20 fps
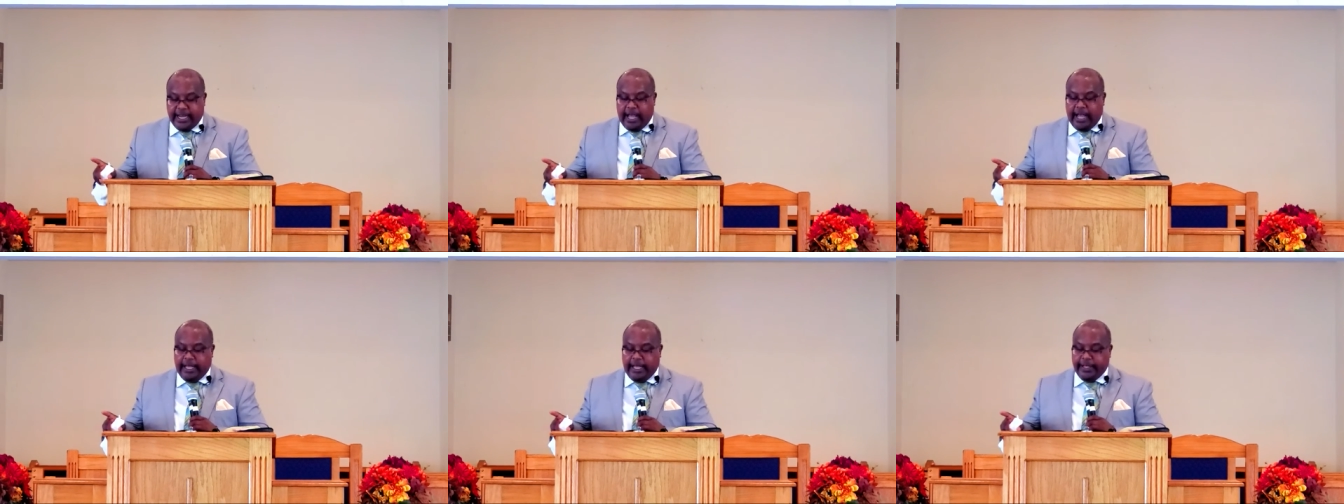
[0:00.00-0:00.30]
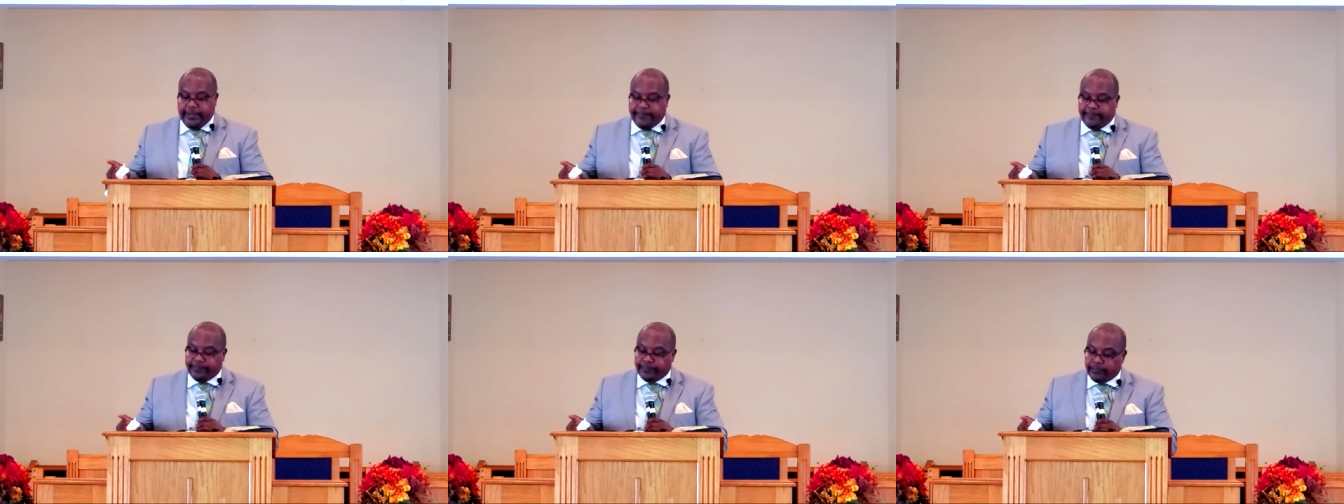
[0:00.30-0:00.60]

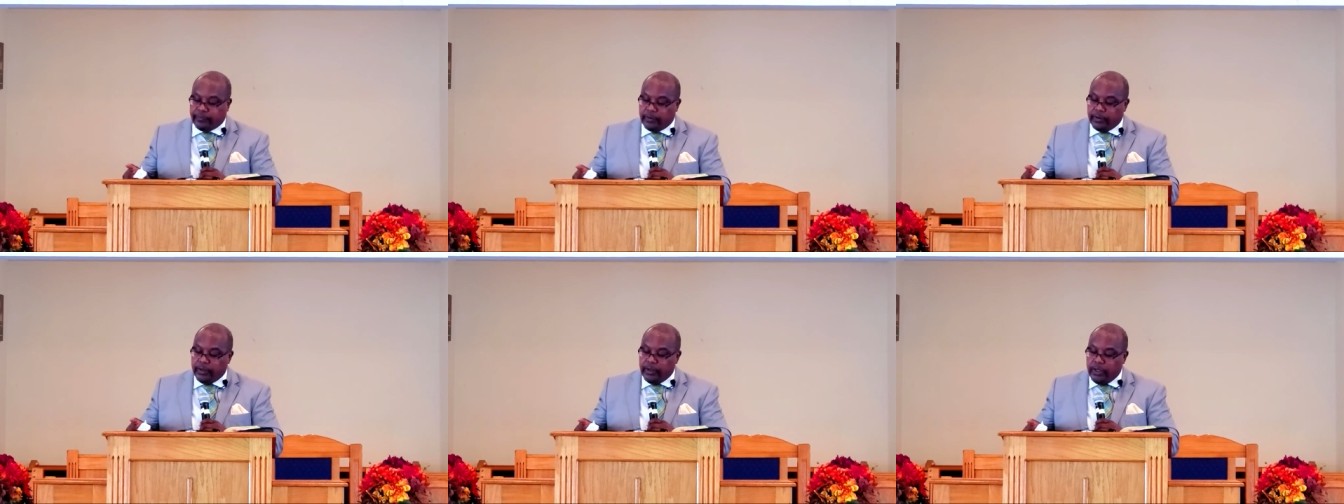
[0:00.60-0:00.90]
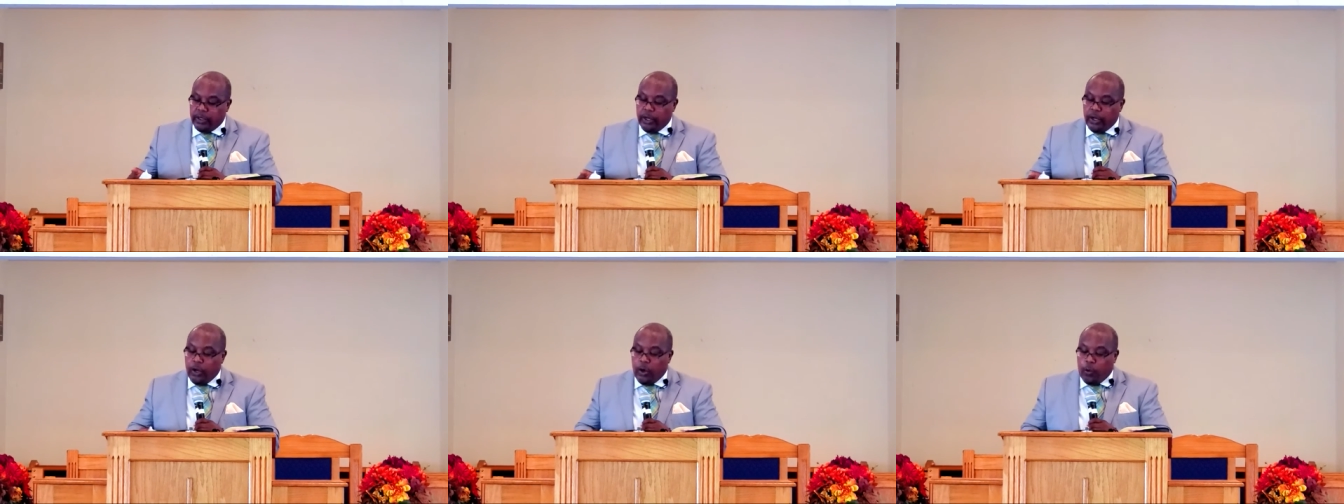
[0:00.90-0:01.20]
done.
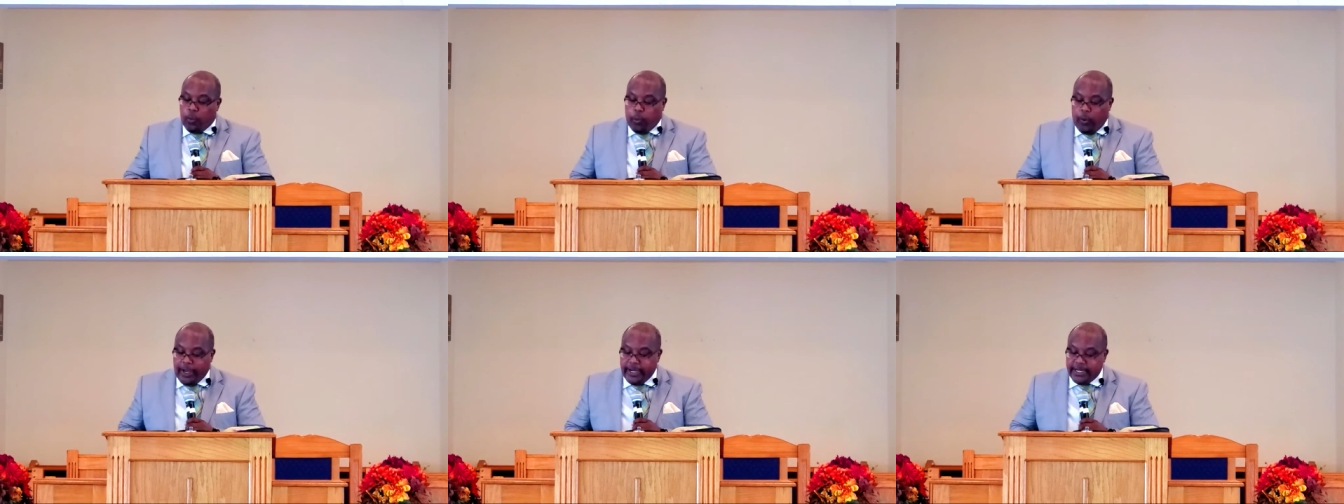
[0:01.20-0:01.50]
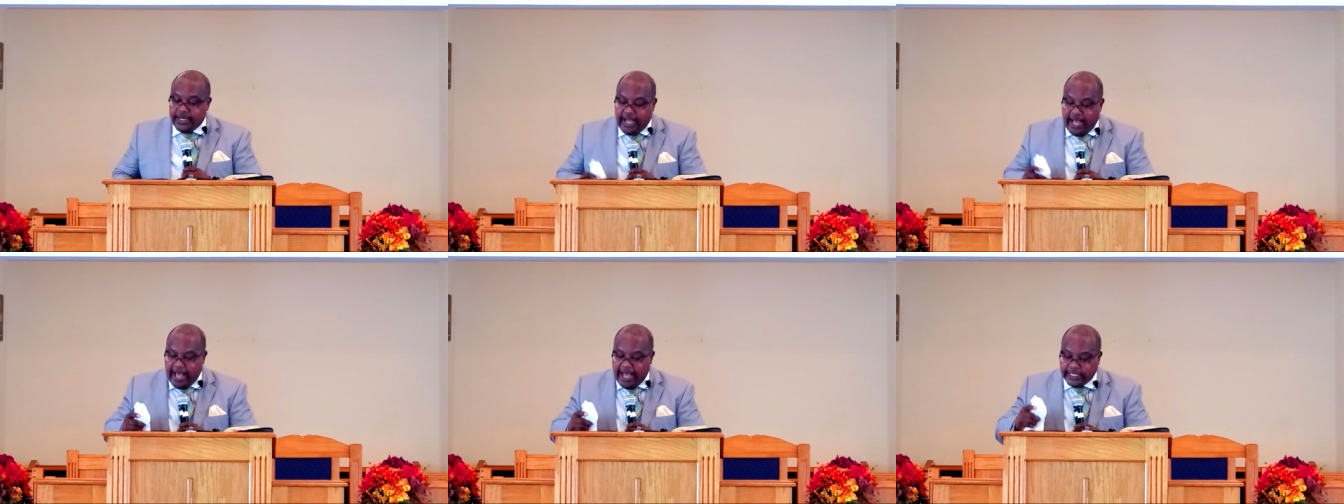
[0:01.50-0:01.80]

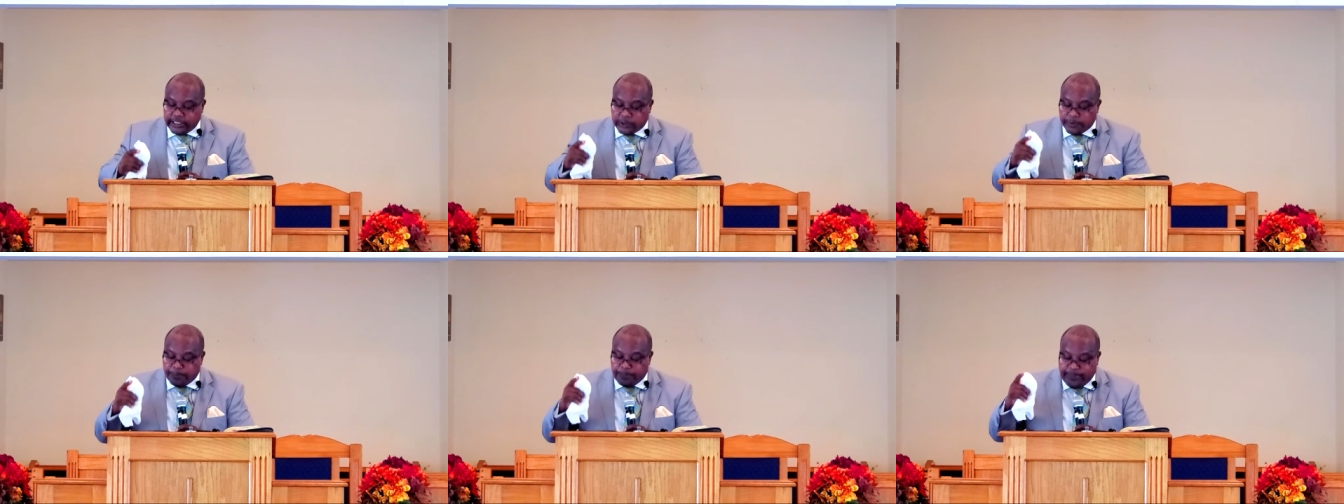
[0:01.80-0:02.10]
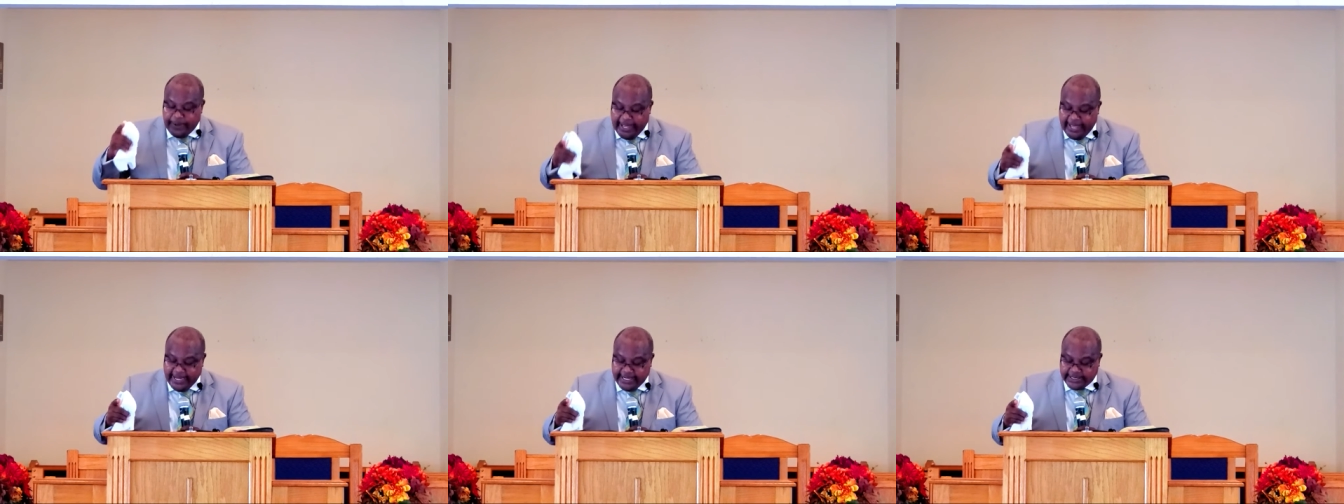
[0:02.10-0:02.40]
When God
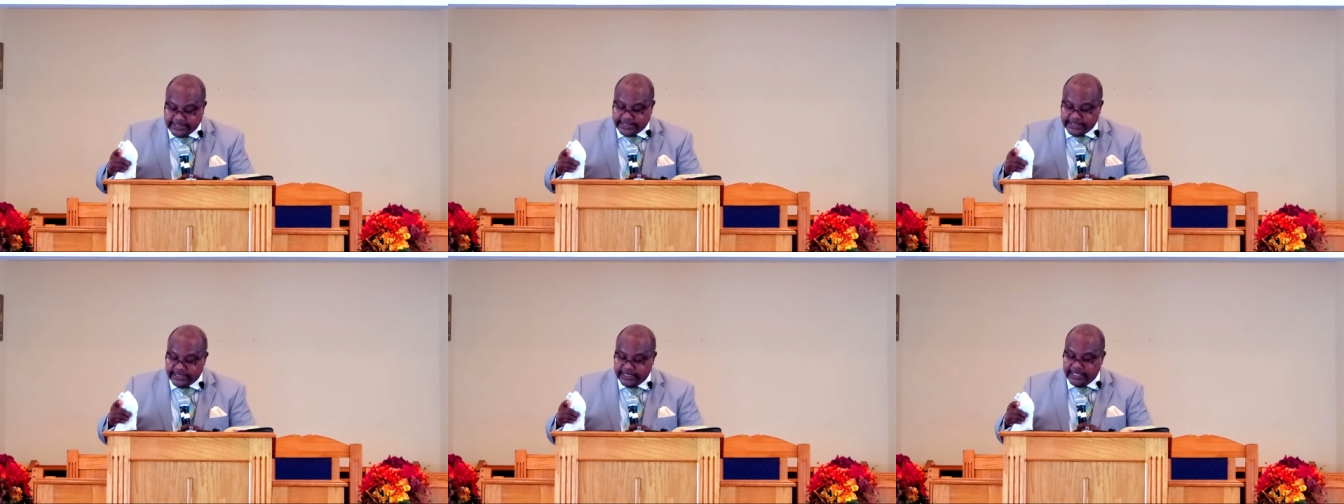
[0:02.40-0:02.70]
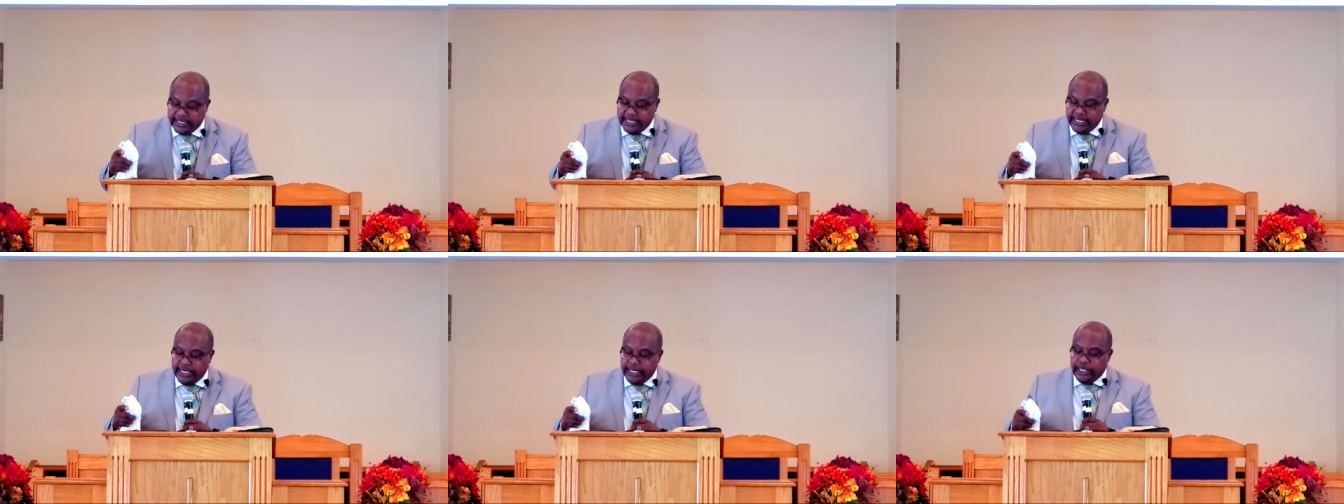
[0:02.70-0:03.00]

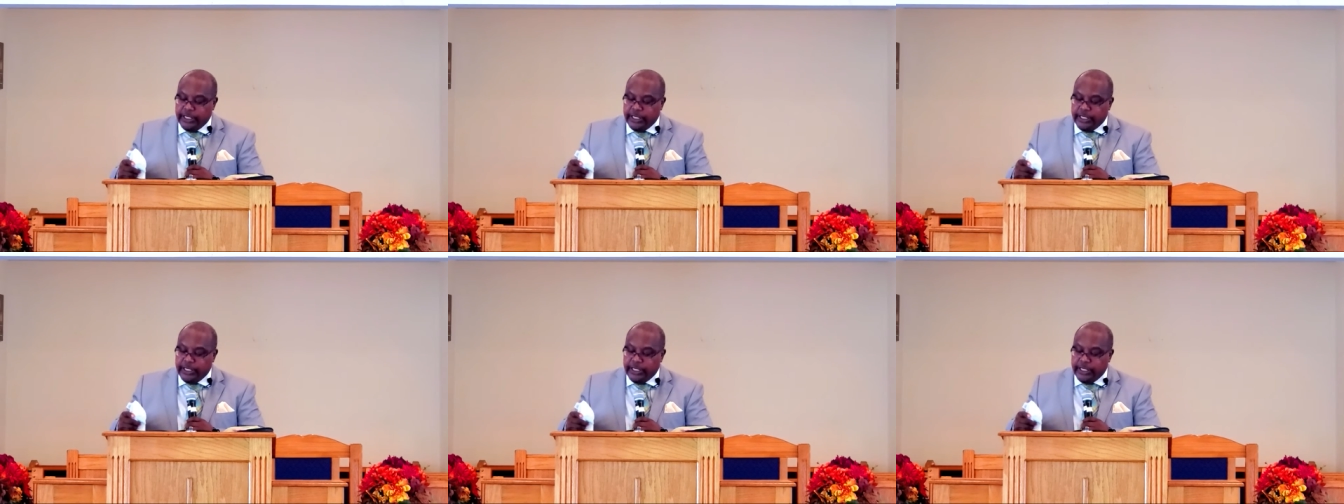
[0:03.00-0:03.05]
speaks,